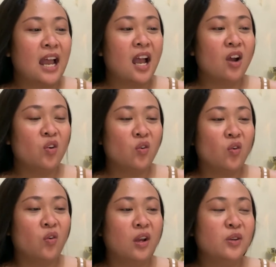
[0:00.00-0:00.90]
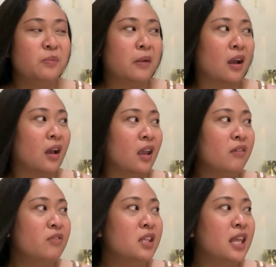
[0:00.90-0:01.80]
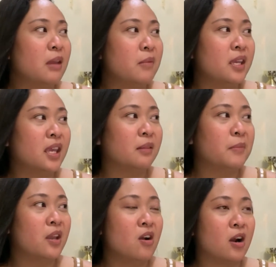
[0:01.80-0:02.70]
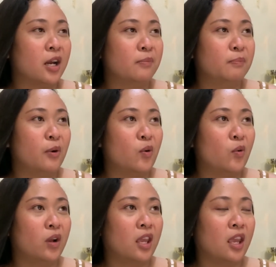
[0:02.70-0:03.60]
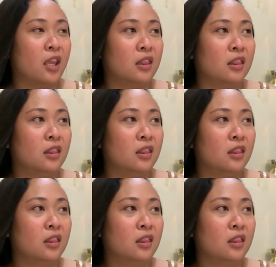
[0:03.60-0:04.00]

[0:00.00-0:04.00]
Ako, ano ba? Every time I get my heart broken,